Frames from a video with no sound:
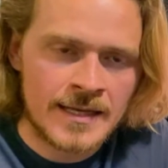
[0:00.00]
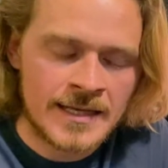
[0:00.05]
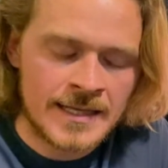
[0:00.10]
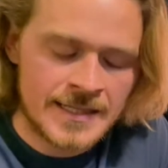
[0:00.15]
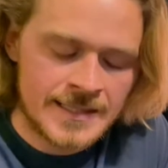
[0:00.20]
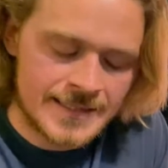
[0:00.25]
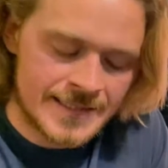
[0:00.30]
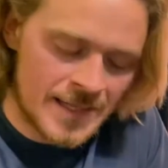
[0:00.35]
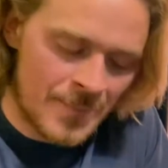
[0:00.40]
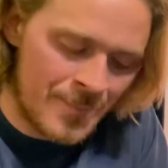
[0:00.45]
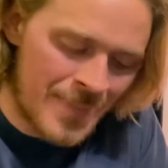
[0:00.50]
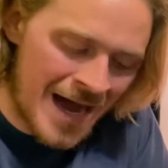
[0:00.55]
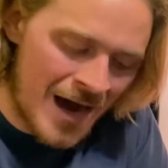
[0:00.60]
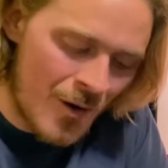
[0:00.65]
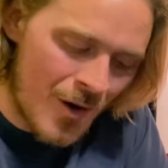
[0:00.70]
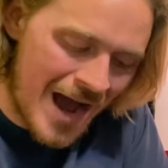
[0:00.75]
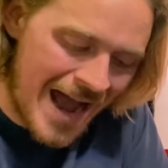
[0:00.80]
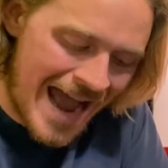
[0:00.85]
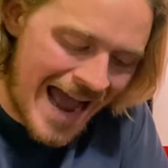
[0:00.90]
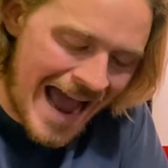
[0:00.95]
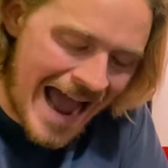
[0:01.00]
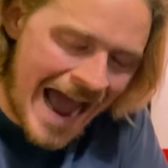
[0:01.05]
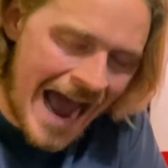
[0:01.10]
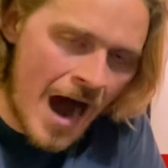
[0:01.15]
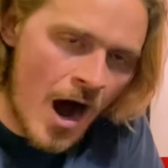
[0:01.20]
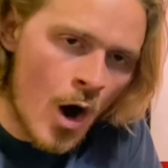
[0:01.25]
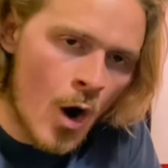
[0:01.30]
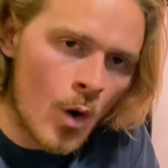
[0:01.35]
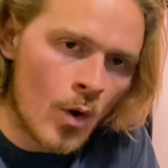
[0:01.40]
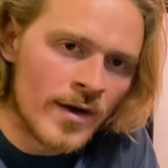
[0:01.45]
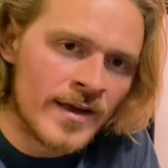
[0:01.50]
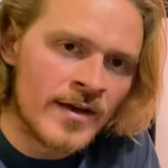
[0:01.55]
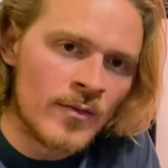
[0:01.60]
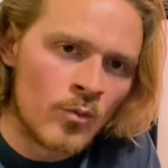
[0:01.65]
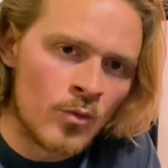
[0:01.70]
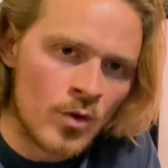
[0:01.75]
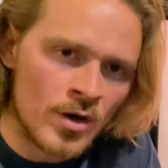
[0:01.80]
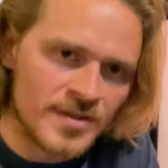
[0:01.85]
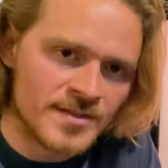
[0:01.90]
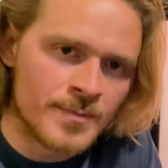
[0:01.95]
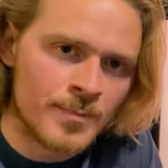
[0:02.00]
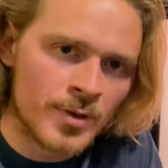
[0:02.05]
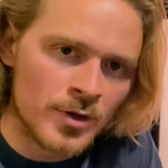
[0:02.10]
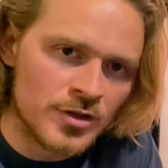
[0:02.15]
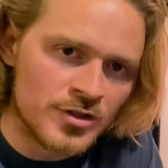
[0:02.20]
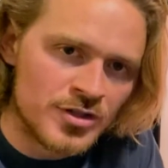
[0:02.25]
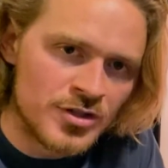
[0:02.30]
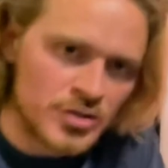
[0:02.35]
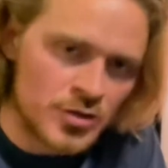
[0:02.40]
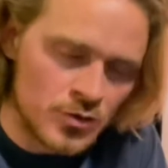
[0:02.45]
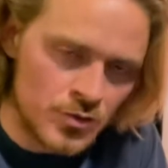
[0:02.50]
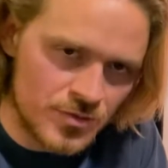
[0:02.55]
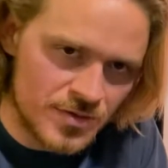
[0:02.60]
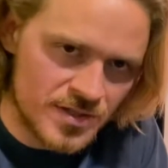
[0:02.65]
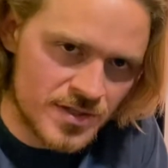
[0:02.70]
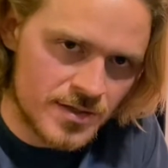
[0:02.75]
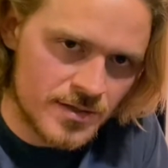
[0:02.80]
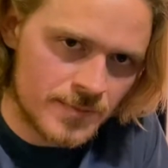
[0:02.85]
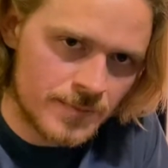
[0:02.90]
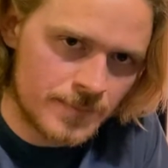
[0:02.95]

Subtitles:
It's about how it was produced.